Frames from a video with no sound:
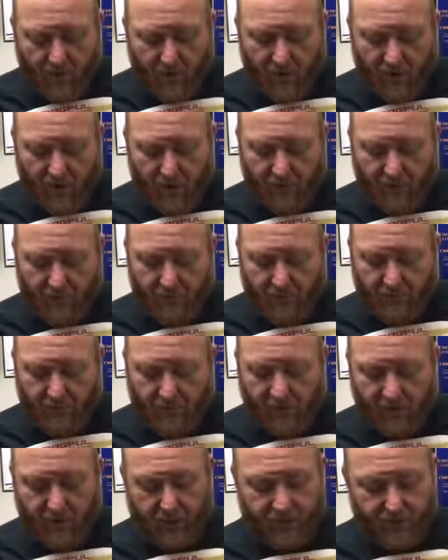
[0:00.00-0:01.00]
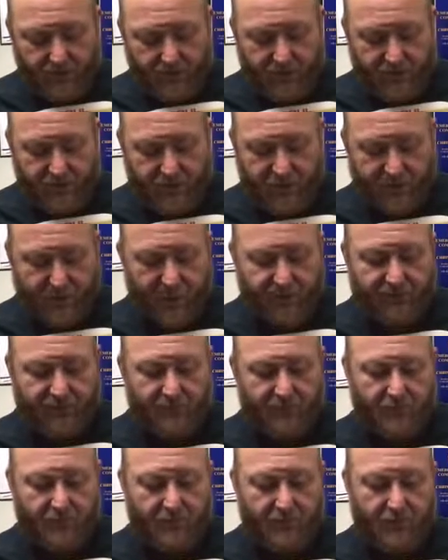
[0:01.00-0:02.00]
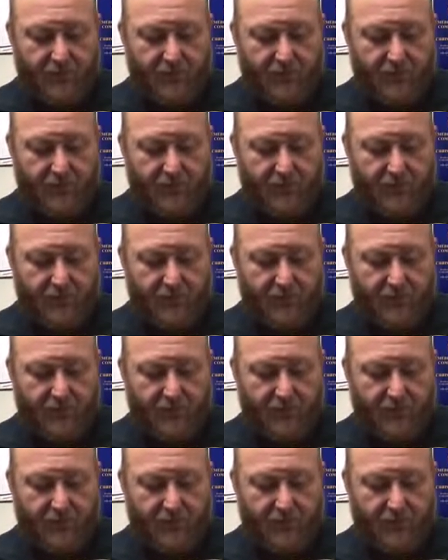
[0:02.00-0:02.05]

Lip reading: And of course, this rifle